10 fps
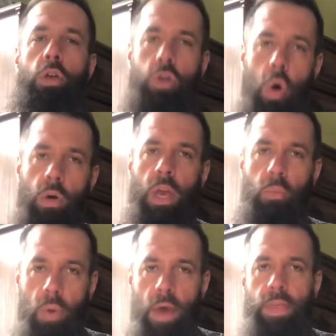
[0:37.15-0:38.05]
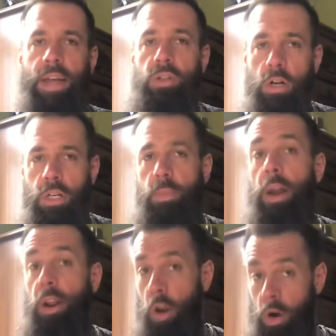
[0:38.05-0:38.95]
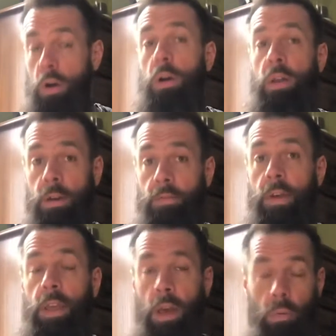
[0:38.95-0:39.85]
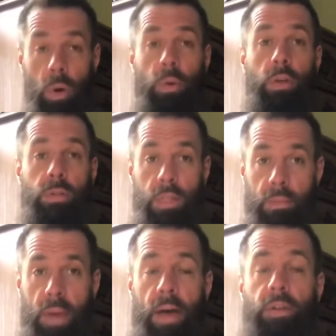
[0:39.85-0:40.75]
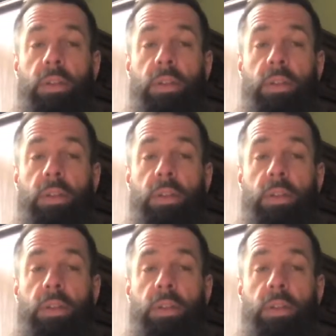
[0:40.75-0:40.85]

yogic breath I talked about in an earlier video where we're using the belly,